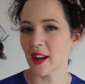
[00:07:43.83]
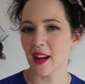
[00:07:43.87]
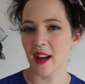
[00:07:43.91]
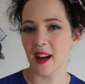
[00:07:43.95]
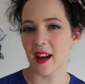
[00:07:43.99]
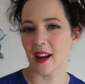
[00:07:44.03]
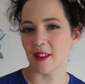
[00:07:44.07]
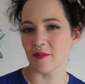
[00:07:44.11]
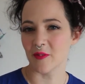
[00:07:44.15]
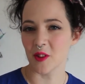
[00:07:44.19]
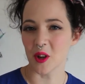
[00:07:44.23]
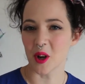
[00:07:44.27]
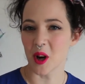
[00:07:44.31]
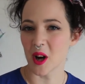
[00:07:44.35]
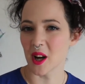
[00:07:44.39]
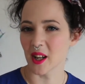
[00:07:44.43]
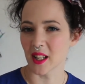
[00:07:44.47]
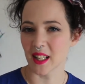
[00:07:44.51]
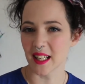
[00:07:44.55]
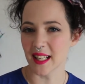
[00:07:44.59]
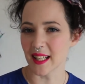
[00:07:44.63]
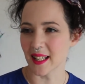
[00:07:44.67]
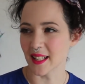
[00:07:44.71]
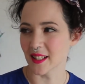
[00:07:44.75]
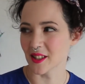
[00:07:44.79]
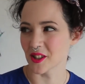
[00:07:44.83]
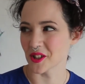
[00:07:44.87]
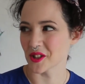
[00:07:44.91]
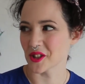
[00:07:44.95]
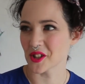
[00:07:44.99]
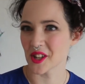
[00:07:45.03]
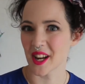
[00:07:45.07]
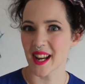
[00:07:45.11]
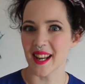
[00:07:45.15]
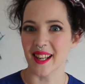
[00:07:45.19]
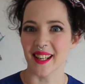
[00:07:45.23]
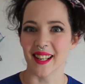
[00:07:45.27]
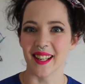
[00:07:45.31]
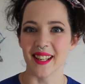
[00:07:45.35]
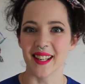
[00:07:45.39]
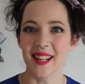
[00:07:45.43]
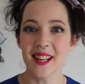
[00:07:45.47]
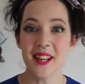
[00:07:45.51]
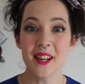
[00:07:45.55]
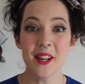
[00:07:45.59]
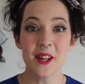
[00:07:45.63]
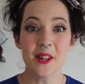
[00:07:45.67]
if you can't clean it, just shake it.